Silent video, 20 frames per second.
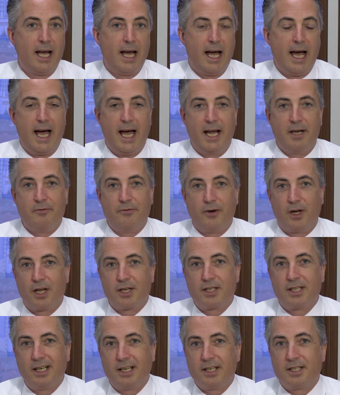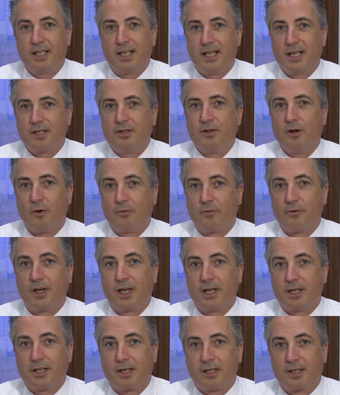and volatility is not
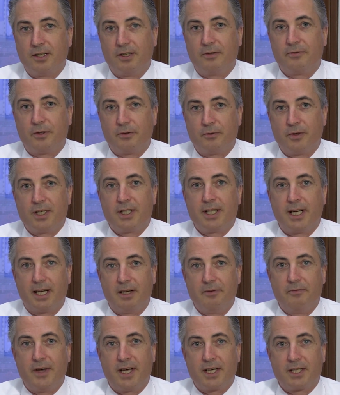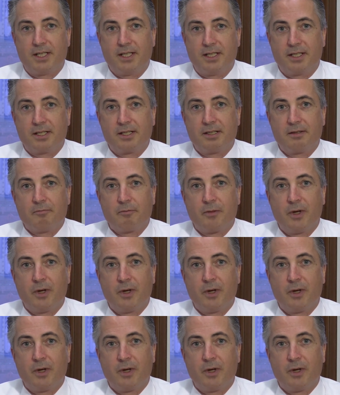really so good for retail investors.